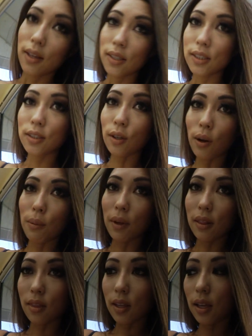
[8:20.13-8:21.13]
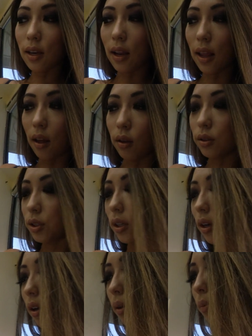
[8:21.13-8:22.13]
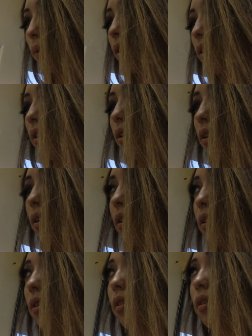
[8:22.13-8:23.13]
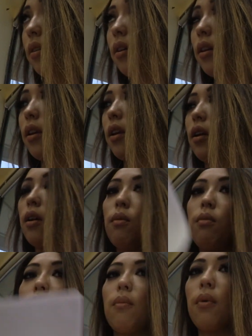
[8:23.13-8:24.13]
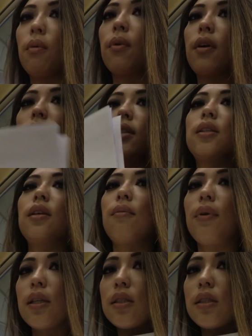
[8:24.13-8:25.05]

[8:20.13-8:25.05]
So I'm at the nail shop and I am memorizing my